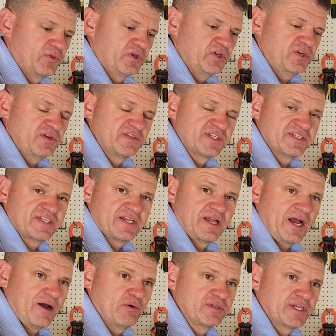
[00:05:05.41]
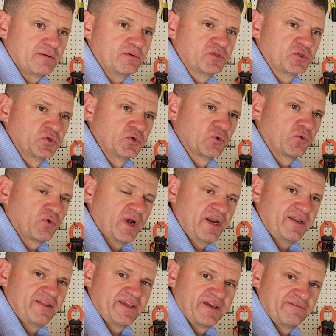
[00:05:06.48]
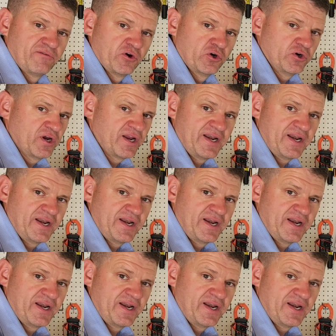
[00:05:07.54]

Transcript: The good news is I was able to run the inverter.